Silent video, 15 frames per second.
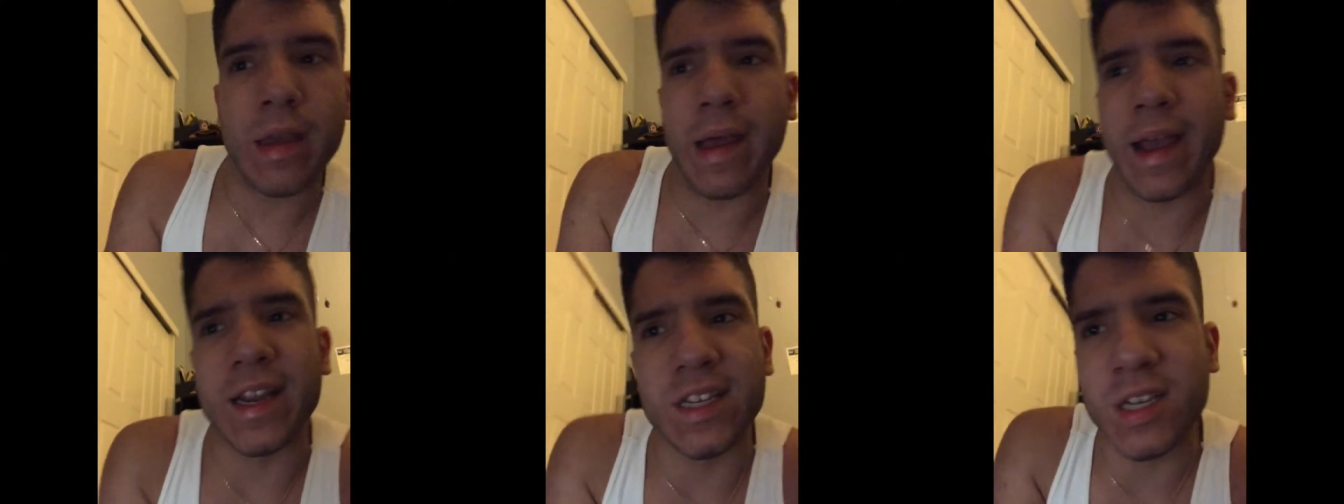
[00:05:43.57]

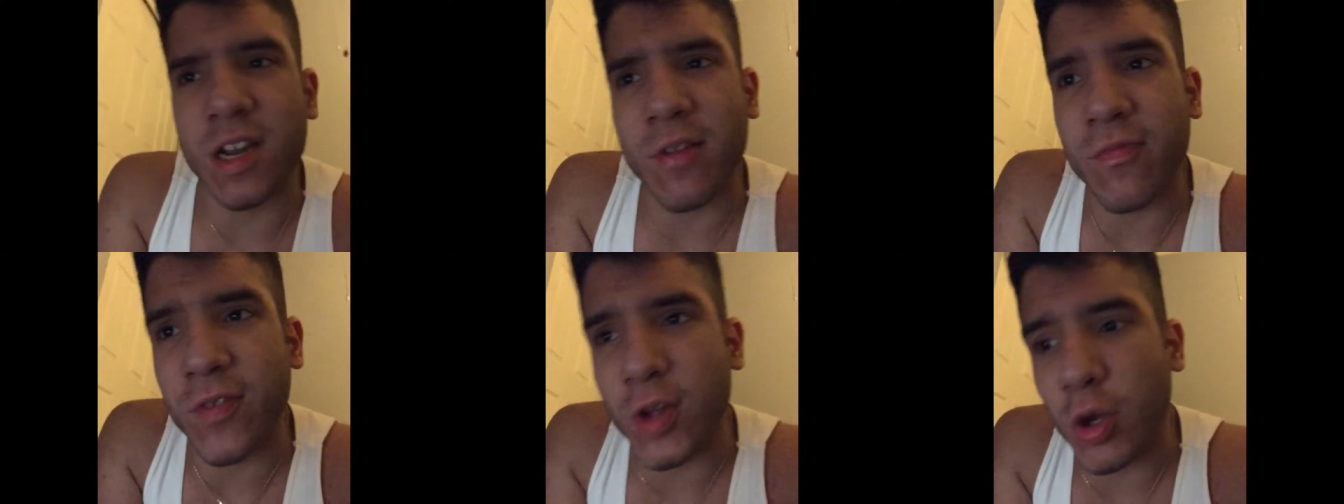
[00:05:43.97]
I did a
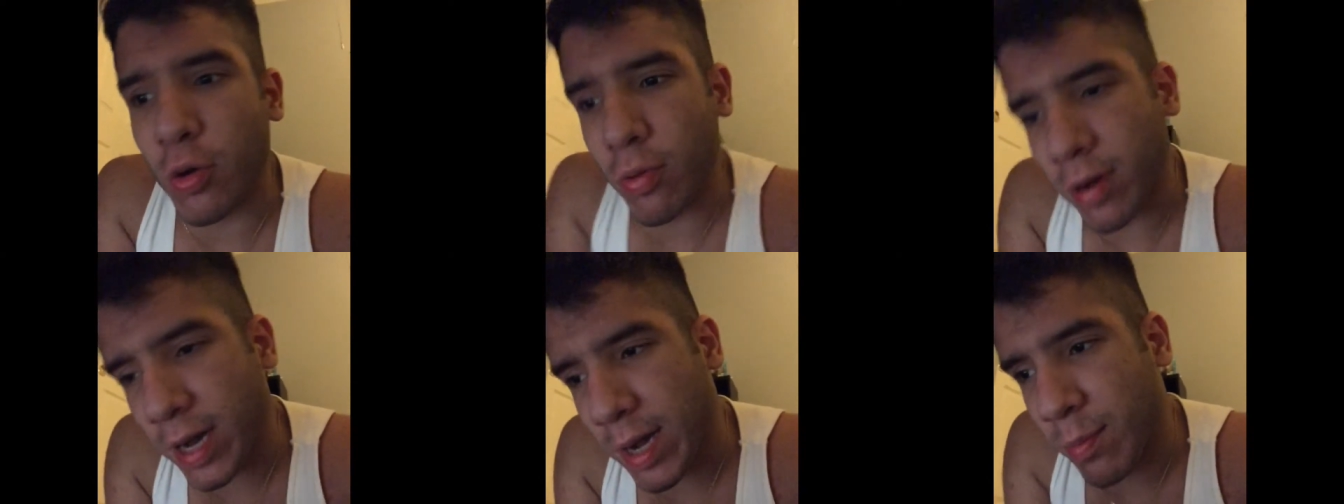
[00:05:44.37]

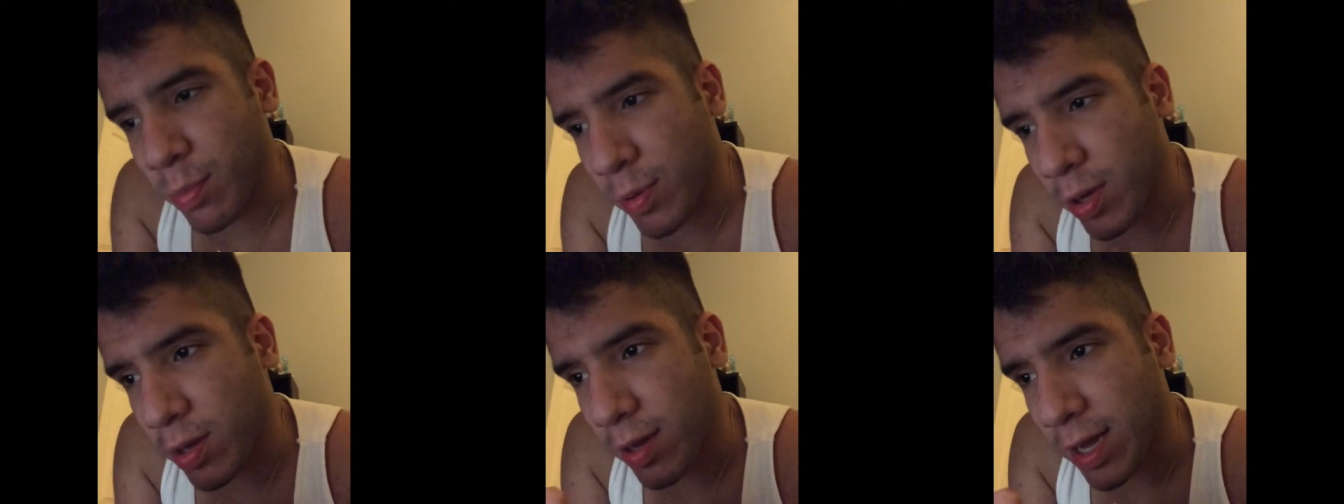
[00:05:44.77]
few
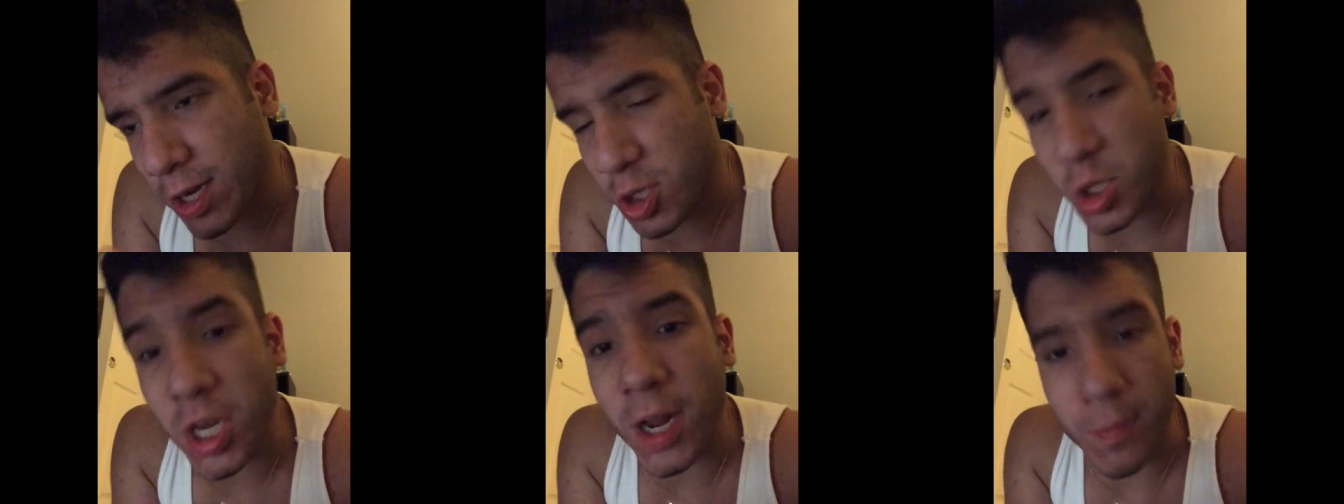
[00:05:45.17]
like
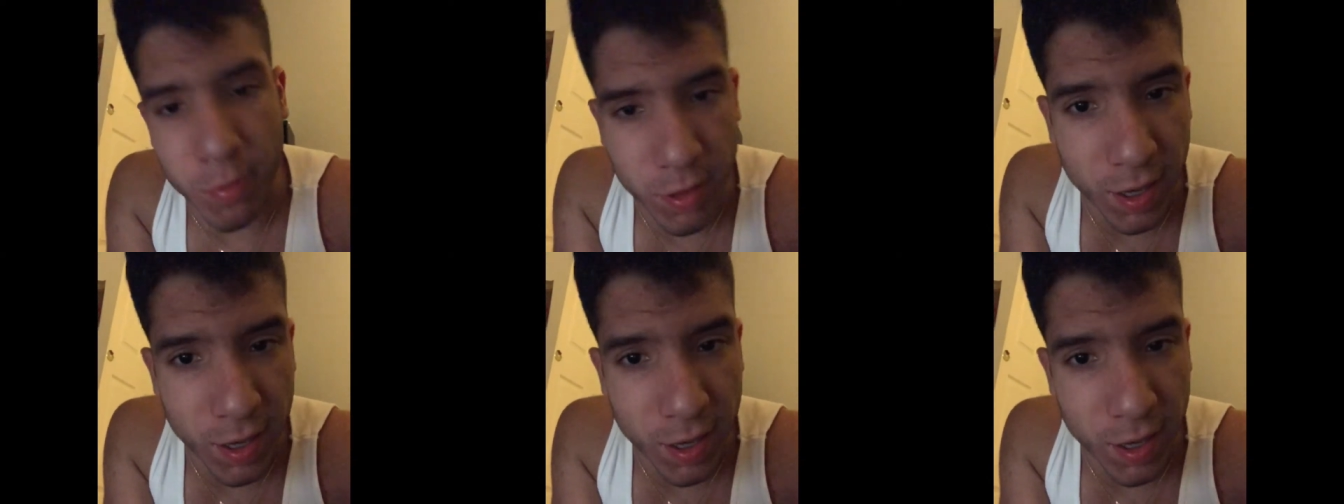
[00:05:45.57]
chin-ups.